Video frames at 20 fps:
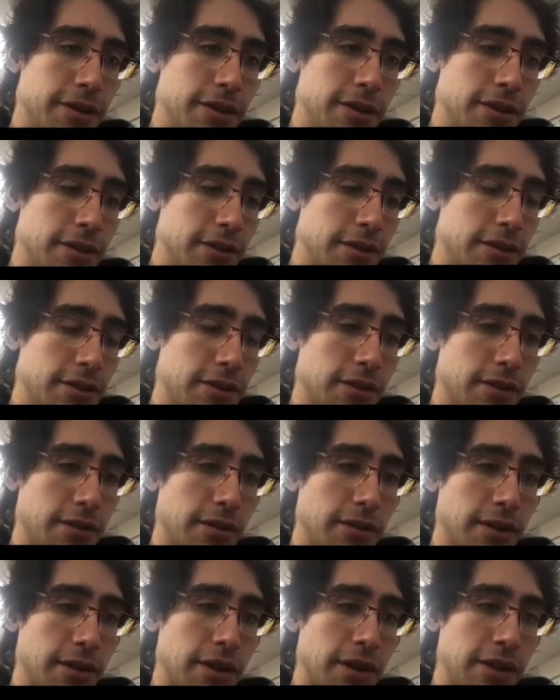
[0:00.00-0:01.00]
So
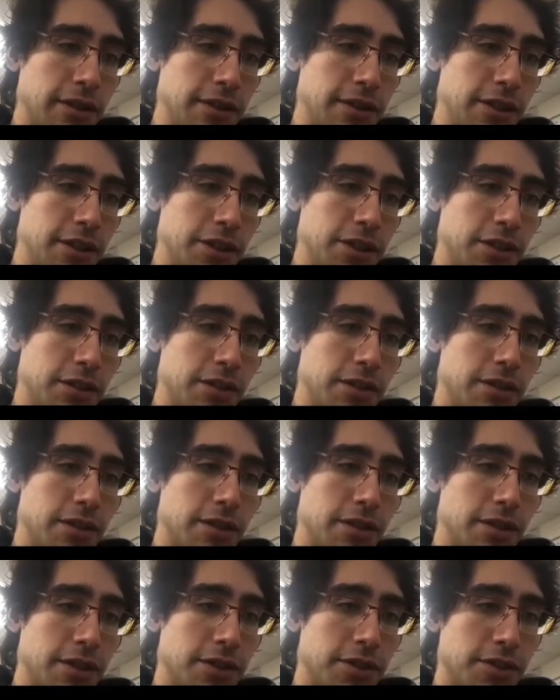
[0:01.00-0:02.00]
addition
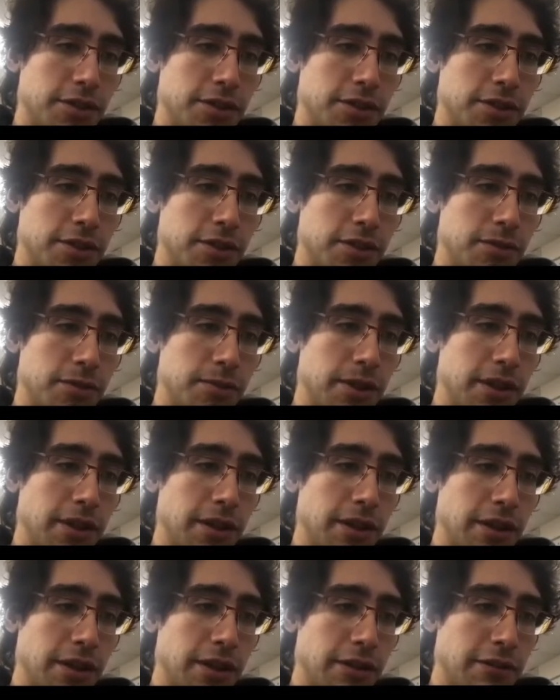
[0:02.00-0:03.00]
is just going to be
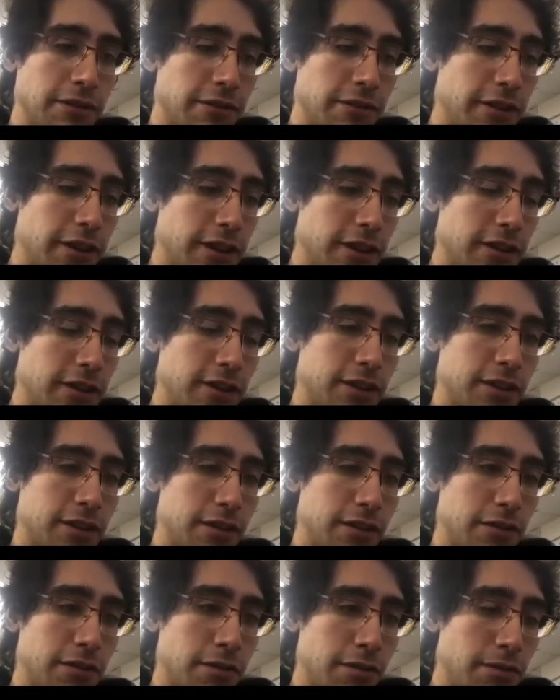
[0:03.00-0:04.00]
a
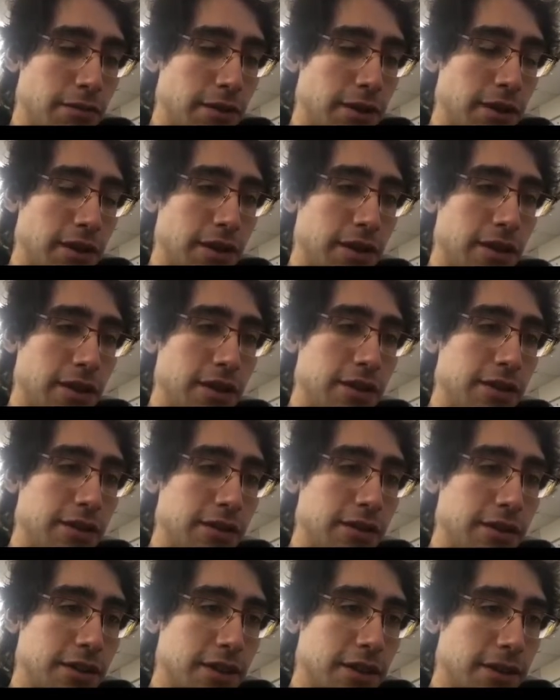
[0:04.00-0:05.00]
vect3
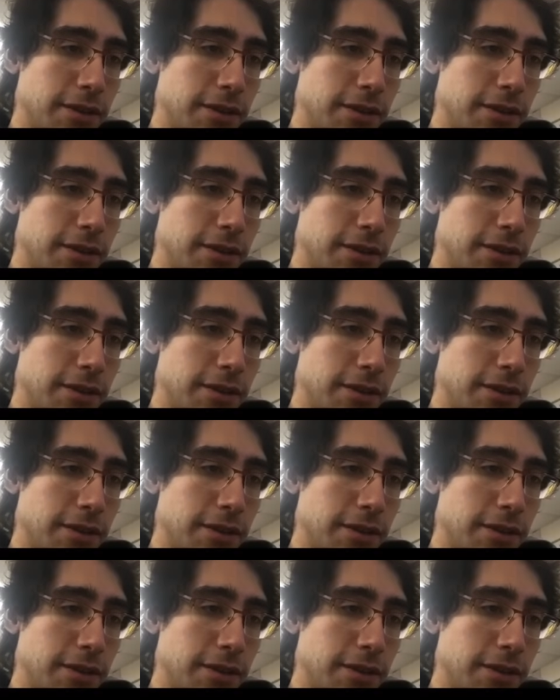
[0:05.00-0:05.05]
int.